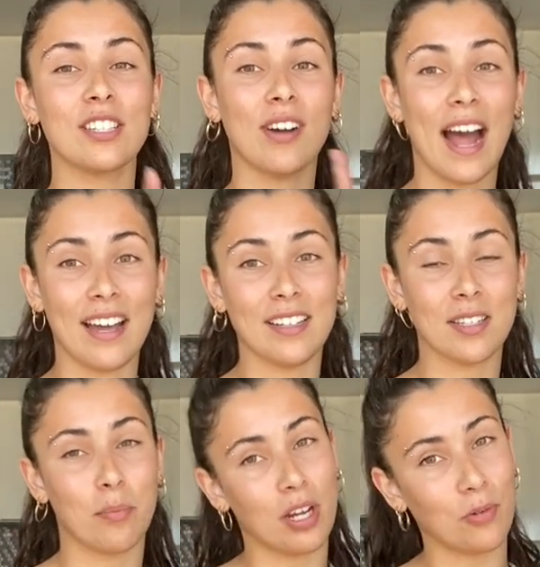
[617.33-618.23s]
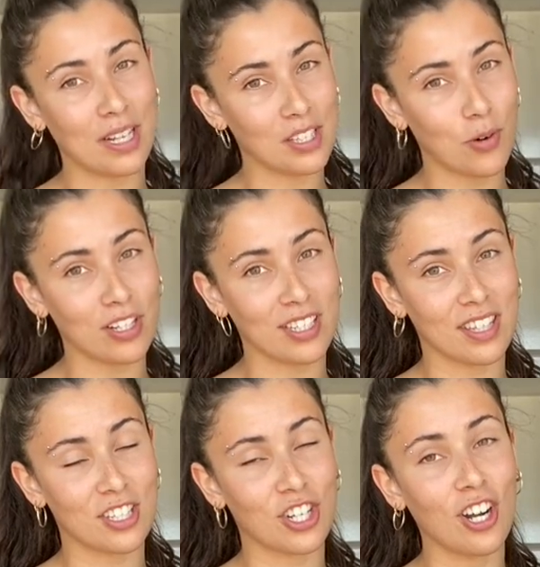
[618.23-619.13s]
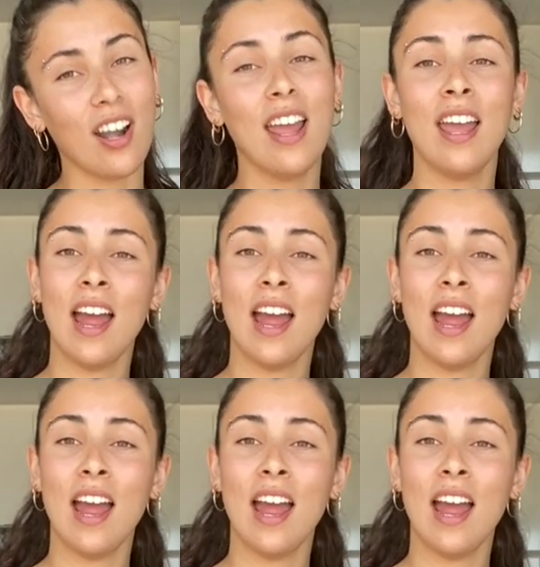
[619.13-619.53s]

So add in some body weight squats at the start.